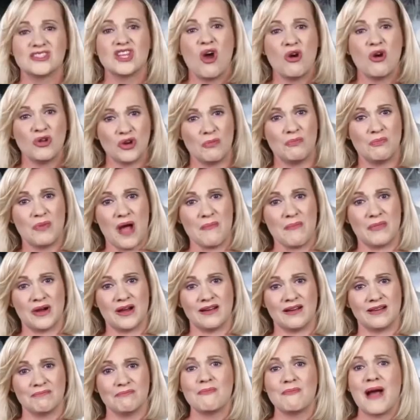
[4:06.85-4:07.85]
Total
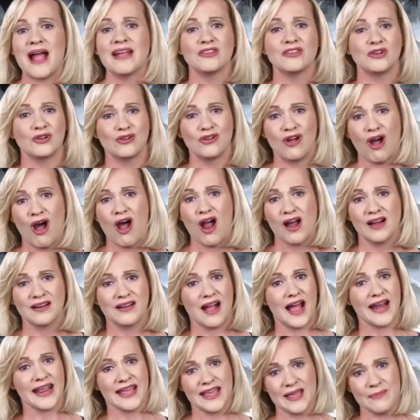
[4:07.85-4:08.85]
bummer. My little car
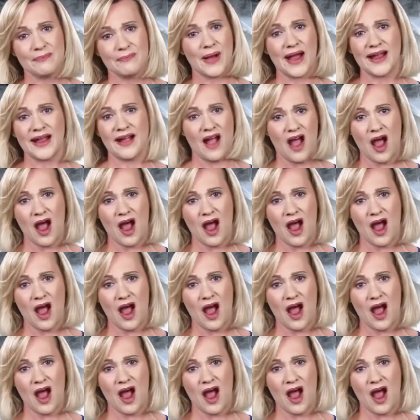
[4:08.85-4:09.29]
got hit by a